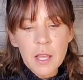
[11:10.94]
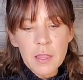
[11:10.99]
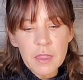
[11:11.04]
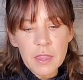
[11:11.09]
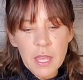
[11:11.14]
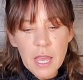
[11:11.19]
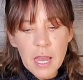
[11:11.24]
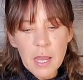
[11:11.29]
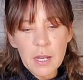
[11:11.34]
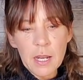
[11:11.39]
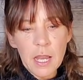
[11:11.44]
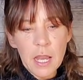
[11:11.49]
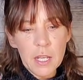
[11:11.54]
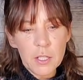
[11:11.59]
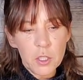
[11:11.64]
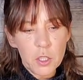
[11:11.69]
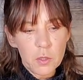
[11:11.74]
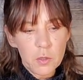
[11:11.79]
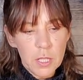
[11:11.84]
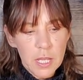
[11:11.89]
that
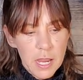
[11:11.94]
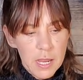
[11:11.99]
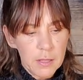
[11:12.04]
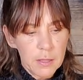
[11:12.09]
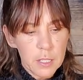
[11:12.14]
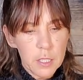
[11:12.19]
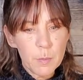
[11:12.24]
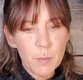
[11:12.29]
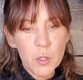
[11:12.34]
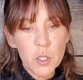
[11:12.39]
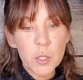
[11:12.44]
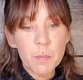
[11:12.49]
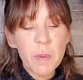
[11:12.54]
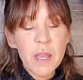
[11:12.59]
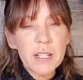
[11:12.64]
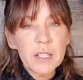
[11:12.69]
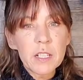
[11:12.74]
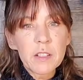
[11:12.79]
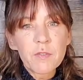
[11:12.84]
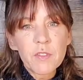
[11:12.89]
as you gain this
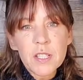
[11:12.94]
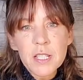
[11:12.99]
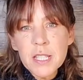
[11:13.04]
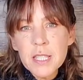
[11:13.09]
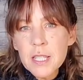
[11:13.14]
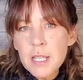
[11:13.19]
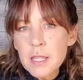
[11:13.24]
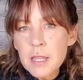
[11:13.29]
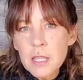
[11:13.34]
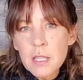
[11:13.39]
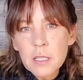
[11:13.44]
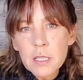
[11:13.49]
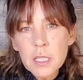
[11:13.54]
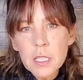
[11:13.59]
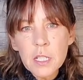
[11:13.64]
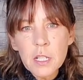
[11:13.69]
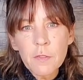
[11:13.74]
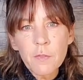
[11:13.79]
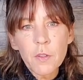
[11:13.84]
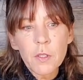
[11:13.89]
perspective and see things
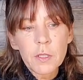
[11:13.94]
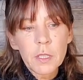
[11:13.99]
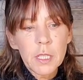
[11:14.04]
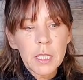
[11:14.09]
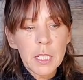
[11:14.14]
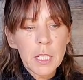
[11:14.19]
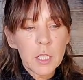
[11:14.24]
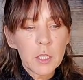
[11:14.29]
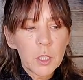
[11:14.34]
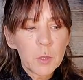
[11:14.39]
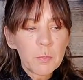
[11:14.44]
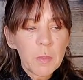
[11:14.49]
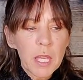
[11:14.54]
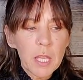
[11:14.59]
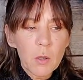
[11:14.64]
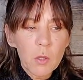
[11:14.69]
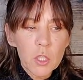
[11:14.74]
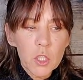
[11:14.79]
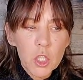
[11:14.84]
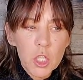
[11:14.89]
differently and you
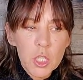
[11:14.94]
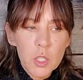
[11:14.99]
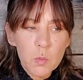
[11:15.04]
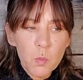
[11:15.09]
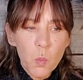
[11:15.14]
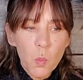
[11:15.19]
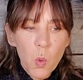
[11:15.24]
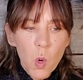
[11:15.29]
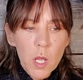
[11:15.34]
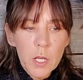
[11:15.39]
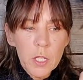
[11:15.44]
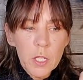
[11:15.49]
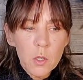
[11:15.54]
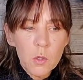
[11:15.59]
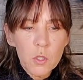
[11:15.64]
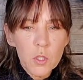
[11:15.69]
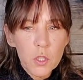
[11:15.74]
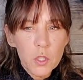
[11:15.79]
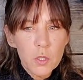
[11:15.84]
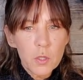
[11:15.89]
make just one
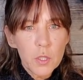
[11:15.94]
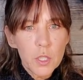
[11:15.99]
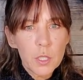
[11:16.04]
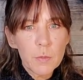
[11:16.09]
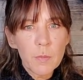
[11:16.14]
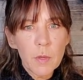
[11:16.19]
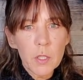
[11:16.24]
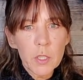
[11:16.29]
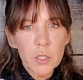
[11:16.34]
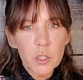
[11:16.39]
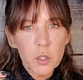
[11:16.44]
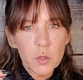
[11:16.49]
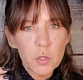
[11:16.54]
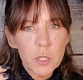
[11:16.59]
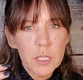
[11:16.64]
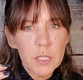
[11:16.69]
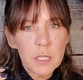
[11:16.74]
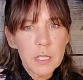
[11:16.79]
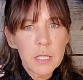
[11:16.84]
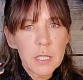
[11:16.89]
or two small
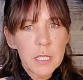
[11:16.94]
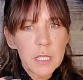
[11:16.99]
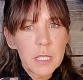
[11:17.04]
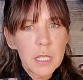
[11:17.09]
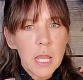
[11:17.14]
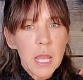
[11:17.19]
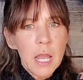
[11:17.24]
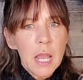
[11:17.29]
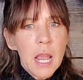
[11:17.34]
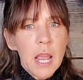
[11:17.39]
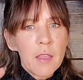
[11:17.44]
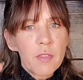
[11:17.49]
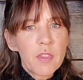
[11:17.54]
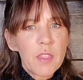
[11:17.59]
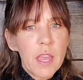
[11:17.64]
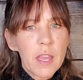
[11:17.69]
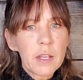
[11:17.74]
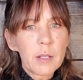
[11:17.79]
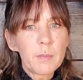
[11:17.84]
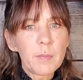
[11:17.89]
choices,
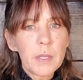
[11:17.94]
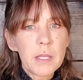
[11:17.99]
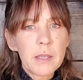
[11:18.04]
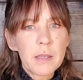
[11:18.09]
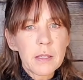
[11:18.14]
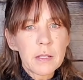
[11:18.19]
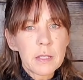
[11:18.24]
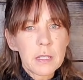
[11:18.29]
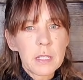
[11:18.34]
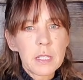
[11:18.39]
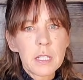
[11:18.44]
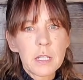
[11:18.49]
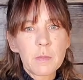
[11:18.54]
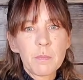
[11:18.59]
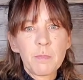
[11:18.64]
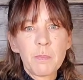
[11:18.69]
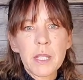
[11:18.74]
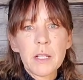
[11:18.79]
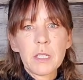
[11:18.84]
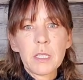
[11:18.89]
then it begins to
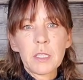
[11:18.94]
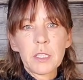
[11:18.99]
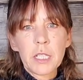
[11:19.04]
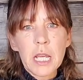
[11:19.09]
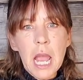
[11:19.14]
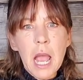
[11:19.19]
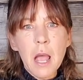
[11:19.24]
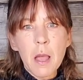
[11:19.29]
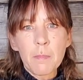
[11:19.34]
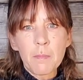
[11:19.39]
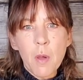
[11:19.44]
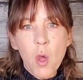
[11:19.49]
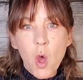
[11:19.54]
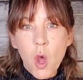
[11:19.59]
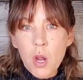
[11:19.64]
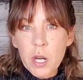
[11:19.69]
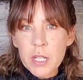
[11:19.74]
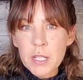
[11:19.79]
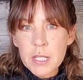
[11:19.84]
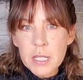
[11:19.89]
build up
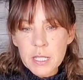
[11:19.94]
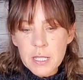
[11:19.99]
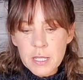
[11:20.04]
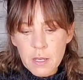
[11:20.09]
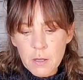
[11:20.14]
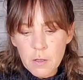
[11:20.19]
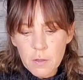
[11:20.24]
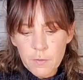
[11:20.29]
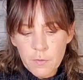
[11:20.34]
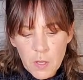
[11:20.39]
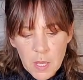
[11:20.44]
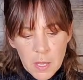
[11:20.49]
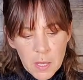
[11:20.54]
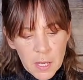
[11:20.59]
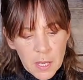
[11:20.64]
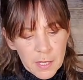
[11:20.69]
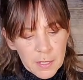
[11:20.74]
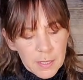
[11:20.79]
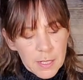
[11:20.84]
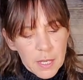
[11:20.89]
on itself.
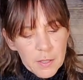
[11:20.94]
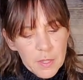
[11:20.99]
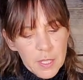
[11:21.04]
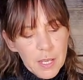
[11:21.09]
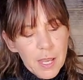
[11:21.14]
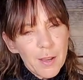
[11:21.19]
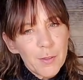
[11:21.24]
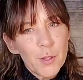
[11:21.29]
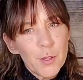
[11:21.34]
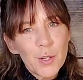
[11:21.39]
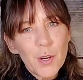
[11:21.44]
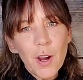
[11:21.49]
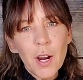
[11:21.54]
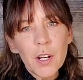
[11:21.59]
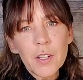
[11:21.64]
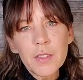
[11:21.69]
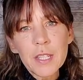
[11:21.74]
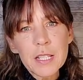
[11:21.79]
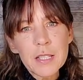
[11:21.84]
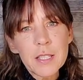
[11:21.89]
Now, the other
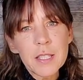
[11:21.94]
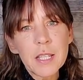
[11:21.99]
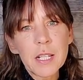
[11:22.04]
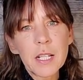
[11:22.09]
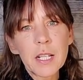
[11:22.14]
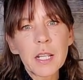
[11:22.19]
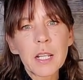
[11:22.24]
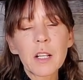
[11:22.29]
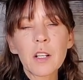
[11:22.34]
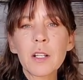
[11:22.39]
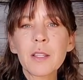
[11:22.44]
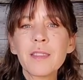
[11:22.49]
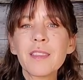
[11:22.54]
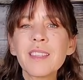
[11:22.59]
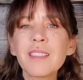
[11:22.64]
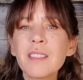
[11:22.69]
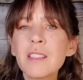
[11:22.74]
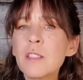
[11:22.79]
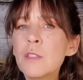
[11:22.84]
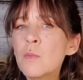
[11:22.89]
card that's sitting here, and
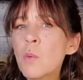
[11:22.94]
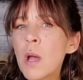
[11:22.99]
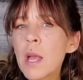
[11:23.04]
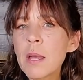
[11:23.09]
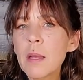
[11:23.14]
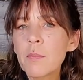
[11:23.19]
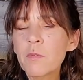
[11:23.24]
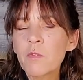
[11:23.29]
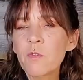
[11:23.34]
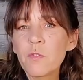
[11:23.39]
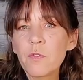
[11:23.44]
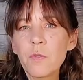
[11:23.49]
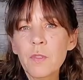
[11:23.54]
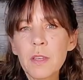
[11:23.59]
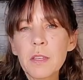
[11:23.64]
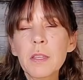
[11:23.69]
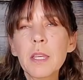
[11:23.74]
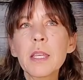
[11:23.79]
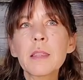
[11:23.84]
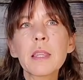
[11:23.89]
this is why I
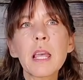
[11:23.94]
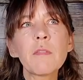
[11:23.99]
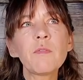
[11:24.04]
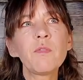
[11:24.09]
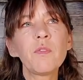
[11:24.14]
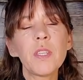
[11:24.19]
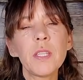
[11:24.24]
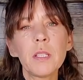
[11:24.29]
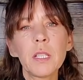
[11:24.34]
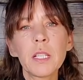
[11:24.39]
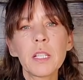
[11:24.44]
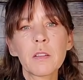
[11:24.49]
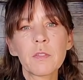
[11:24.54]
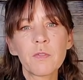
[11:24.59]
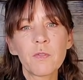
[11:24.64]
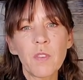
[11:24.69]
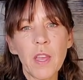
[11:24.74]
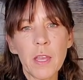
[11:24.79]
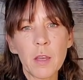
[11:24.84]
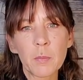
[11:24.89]
get that feeling of
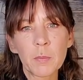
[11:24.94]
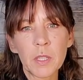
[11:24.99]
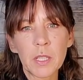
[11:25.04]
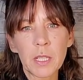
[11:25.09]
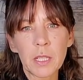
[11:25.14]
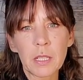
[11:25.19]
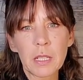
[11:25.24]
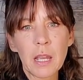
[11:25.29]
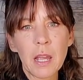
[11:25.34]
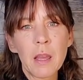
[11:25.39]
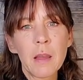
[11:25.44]
family,